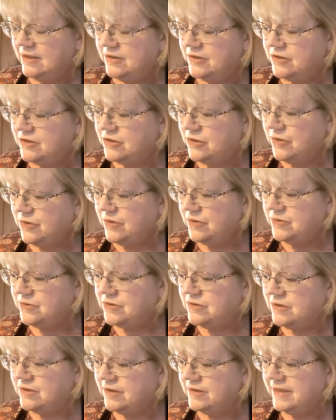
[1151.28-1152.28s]
So those
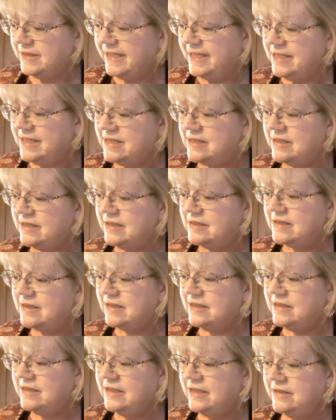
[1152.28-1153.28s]
are the latest things
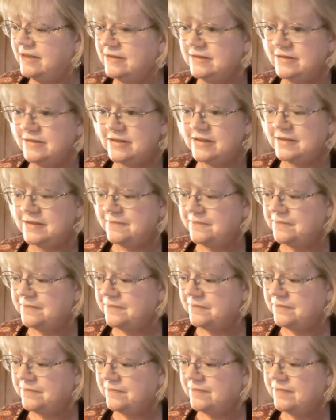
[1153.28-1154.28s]
on the needles.
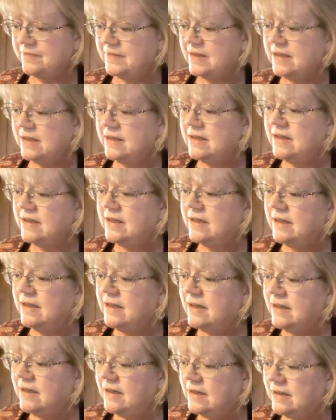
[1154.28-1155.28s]

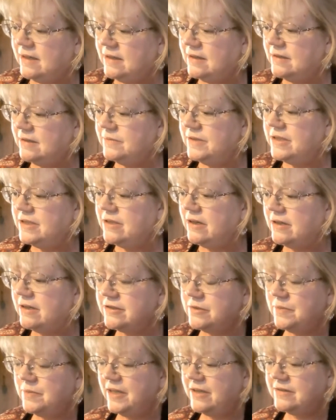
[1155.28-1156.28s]
We talked
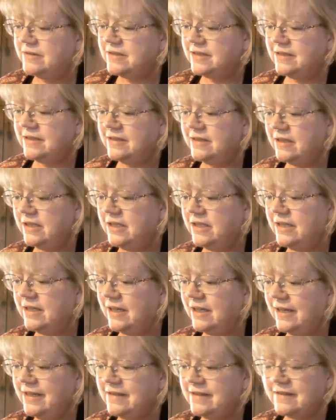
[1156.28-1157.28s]
about
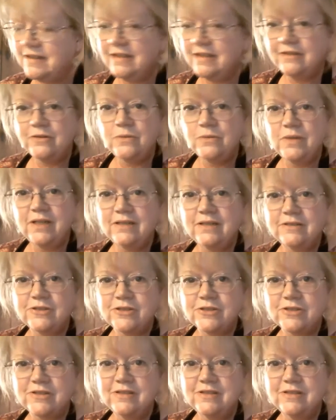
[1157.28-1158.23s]
Hyatt and the Welsh